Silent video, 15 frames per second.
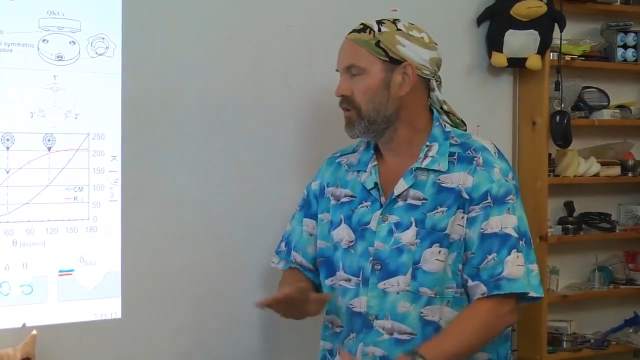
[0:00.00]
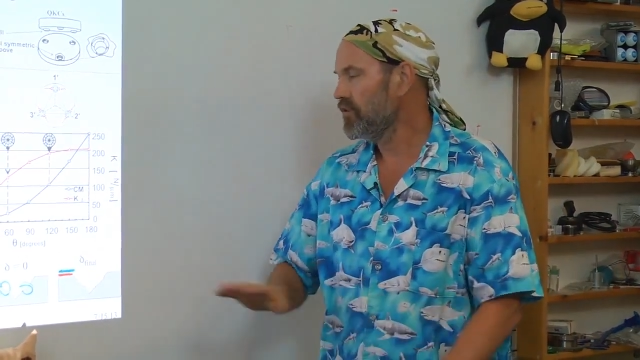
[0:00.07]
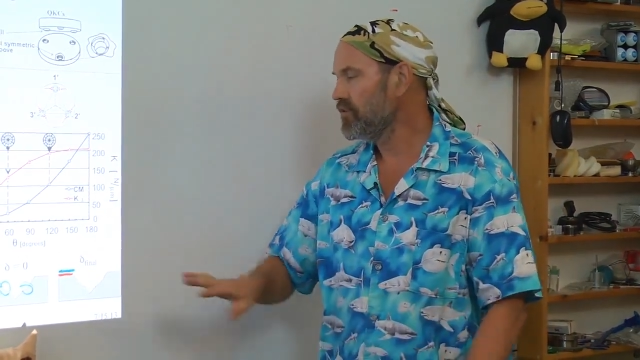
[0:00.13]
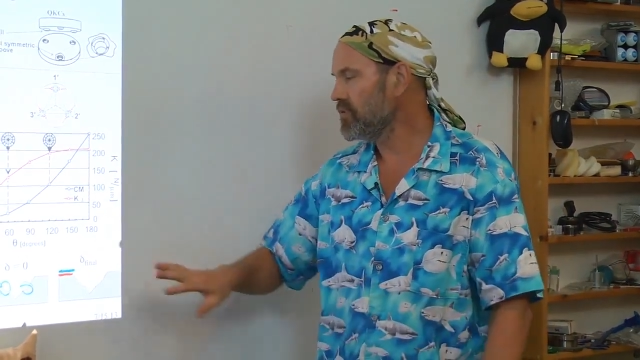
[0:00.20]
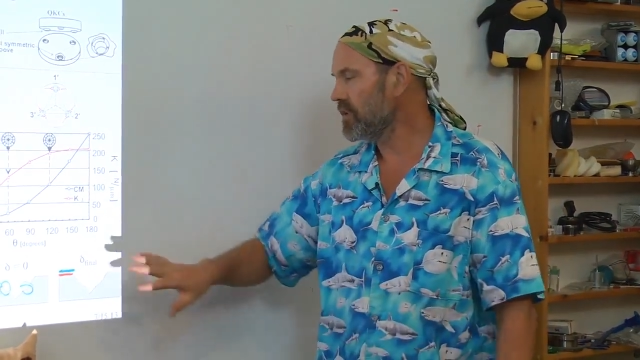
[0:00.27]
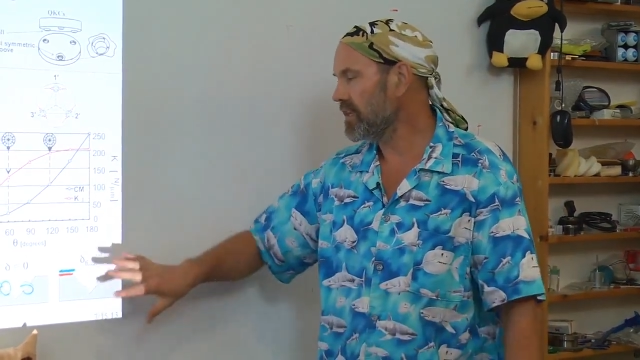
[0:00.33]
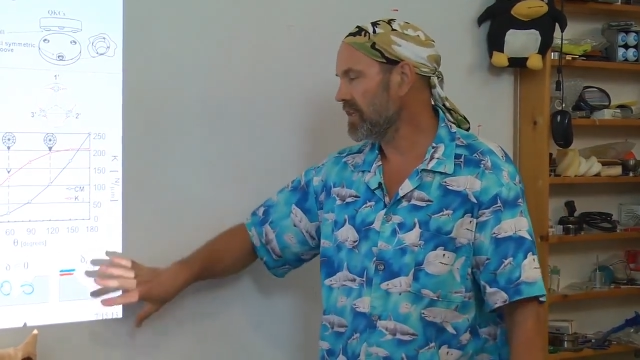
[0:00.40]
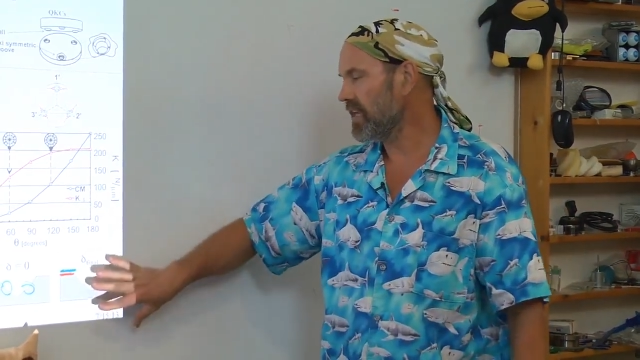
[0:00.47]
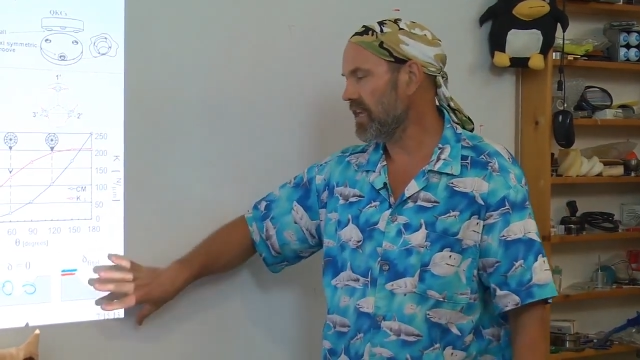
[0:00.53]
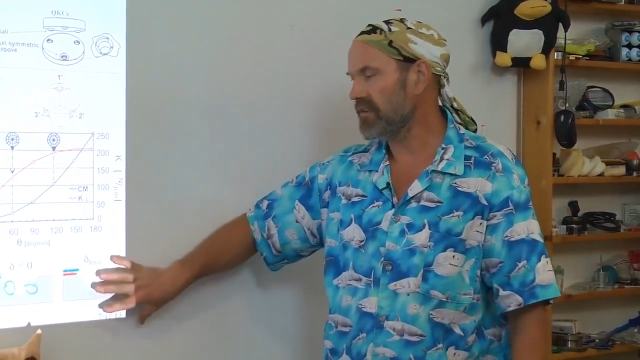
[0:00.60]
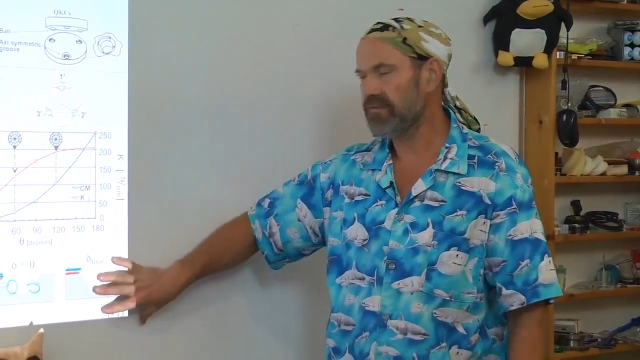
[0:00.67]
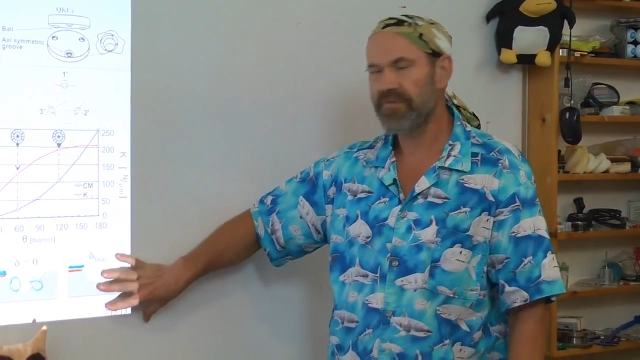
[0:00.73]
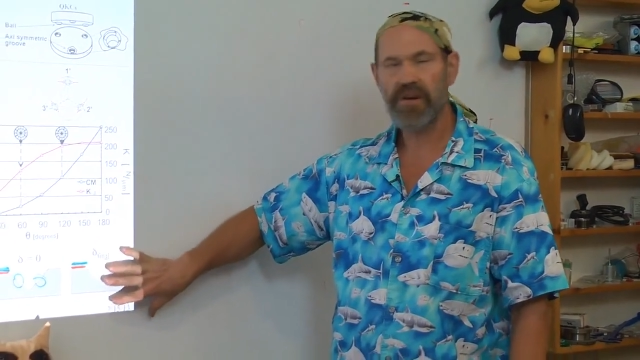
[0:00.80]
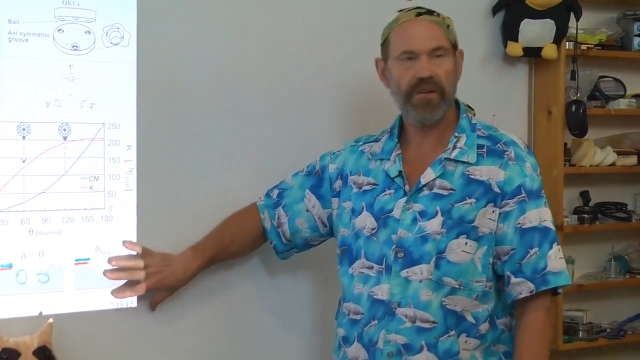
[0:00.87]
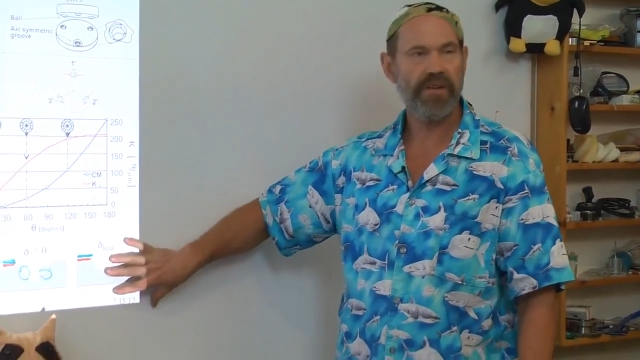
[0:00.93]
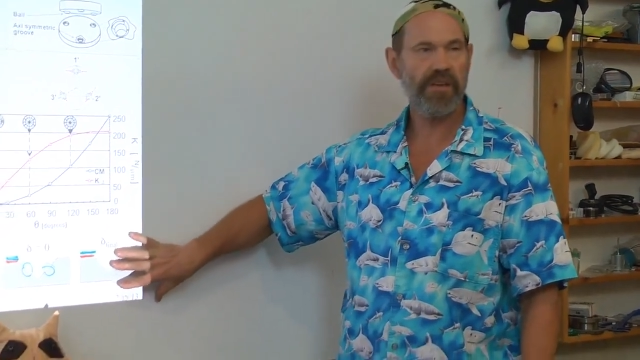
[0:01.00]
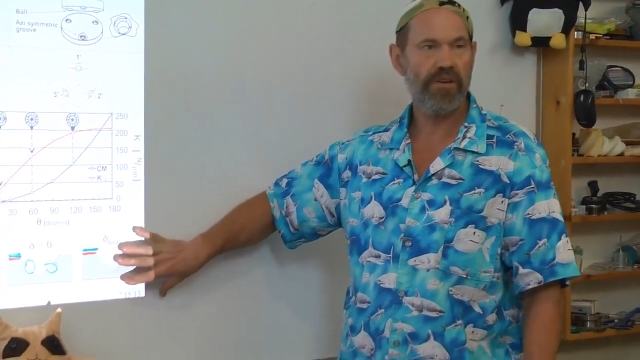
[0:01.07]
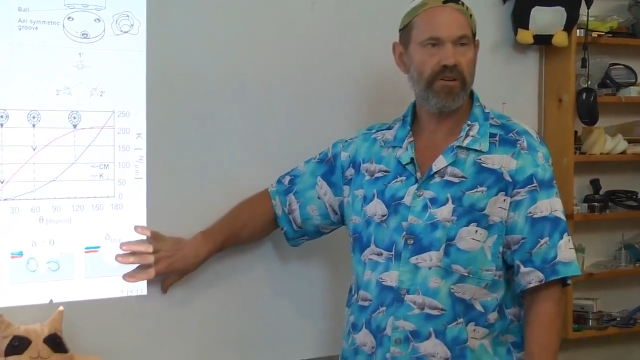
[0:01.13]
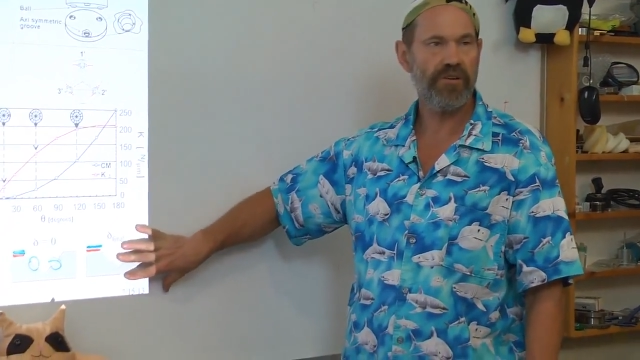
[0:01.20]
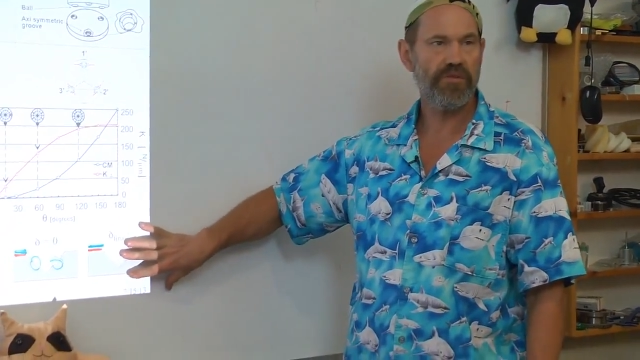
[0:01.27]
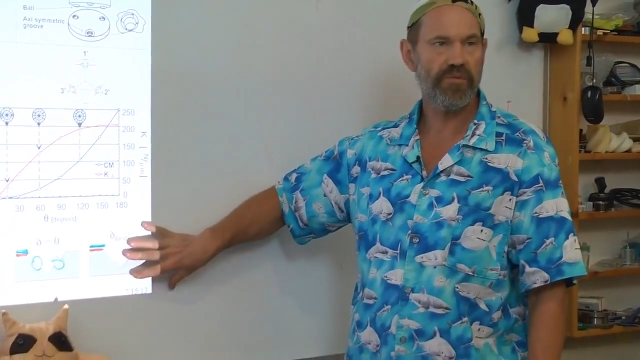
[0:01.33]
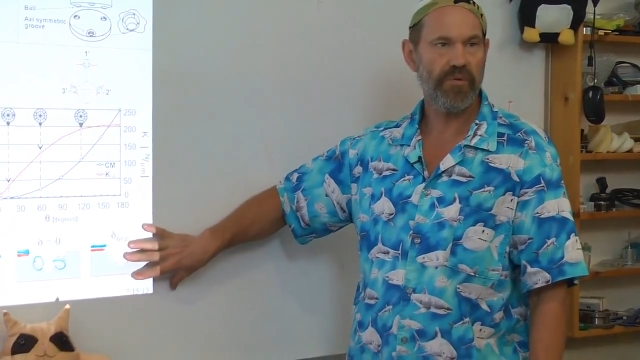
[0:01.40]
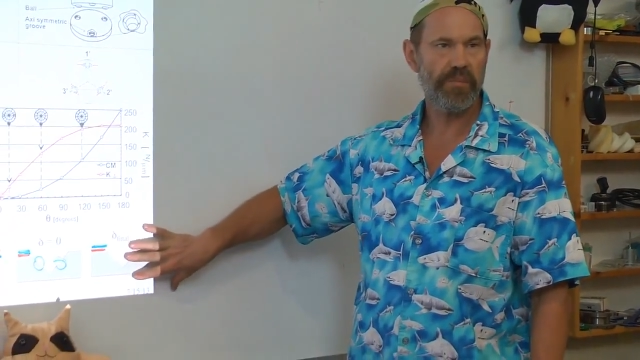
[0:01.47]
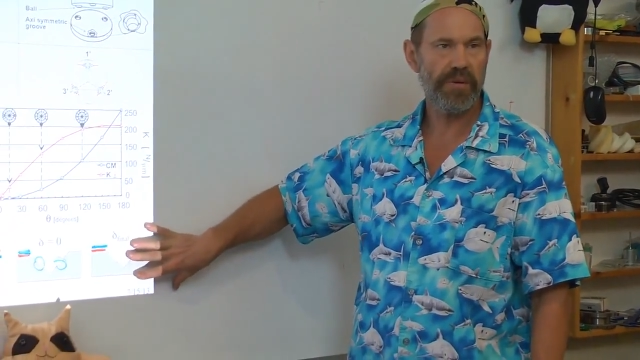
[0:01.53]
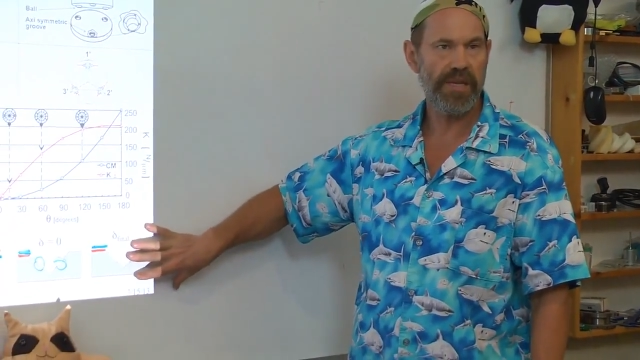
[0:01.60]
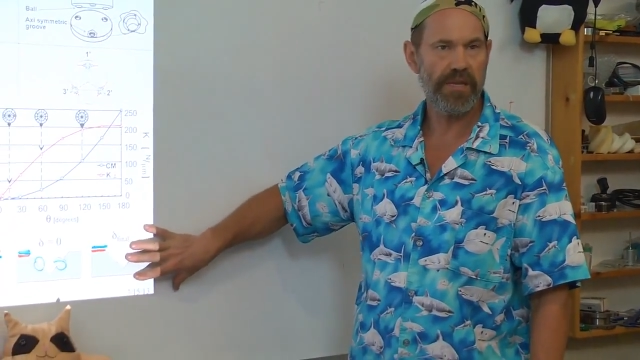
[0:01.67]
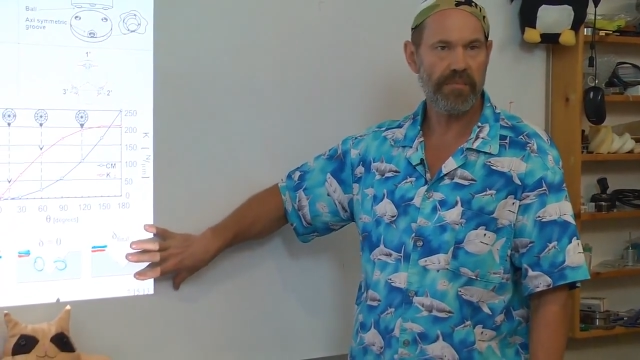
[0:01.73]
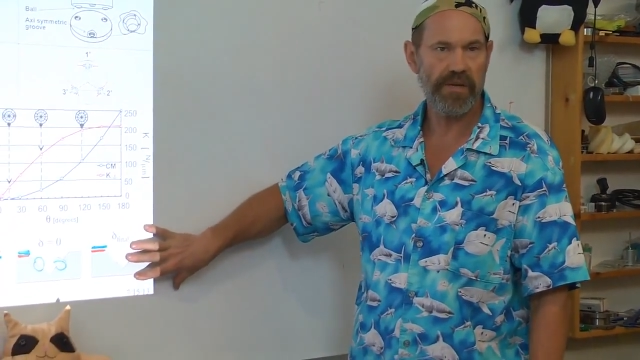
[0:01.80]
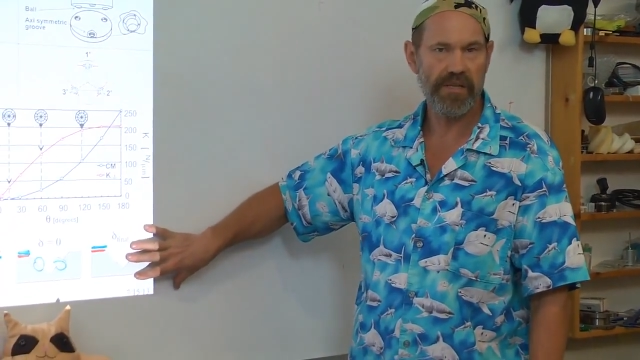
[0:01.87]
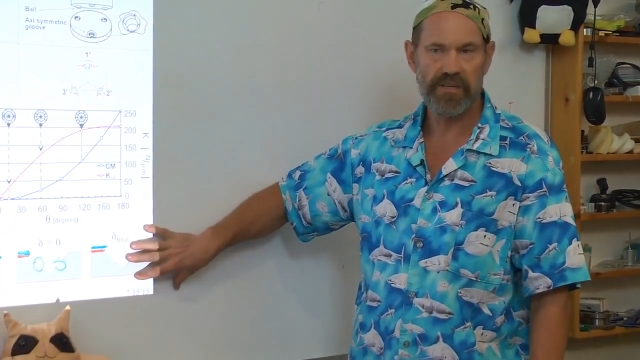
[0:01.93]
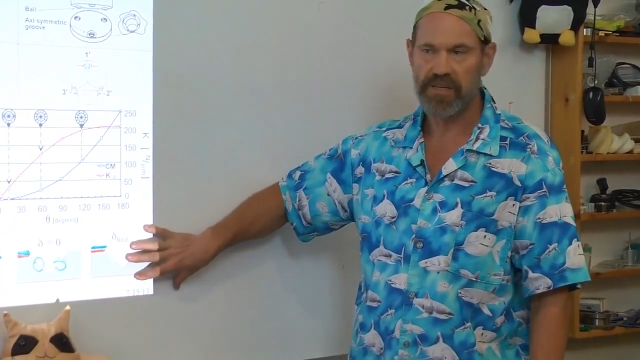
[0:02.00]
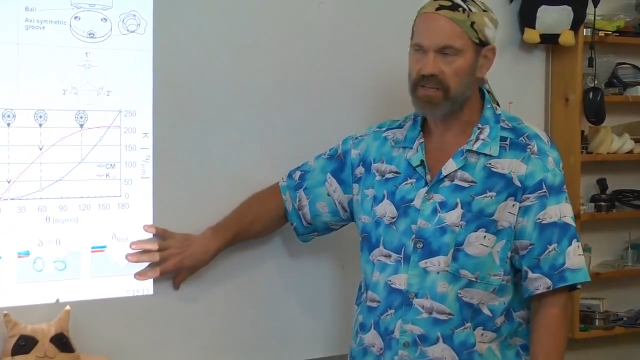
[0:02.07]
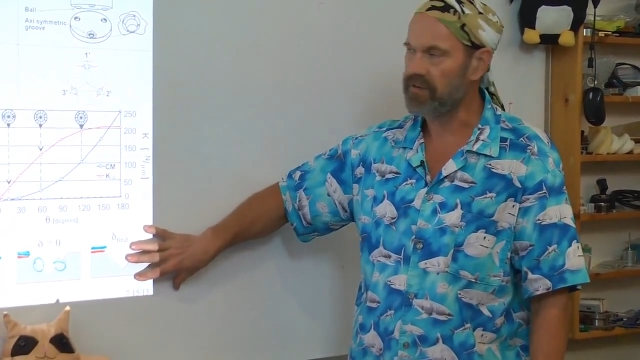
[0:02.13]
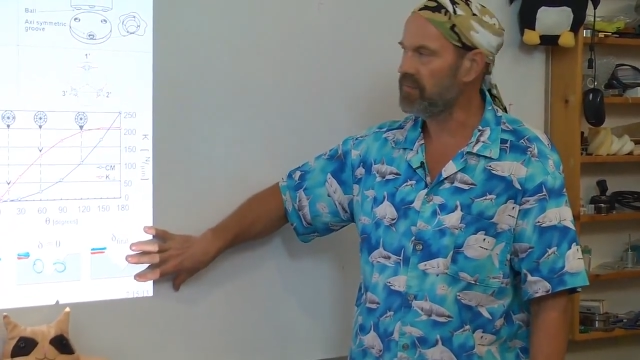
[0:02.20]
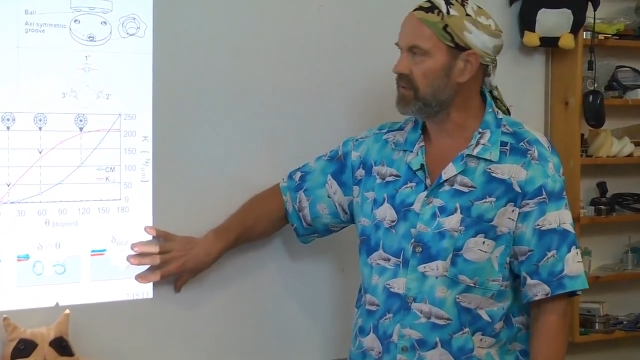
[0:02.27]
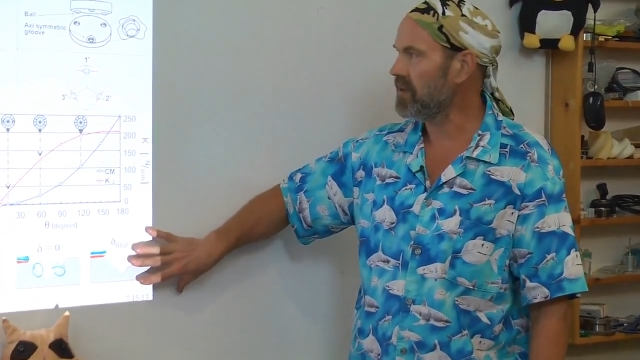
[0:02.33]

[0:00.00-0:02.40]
You can get very good repeatability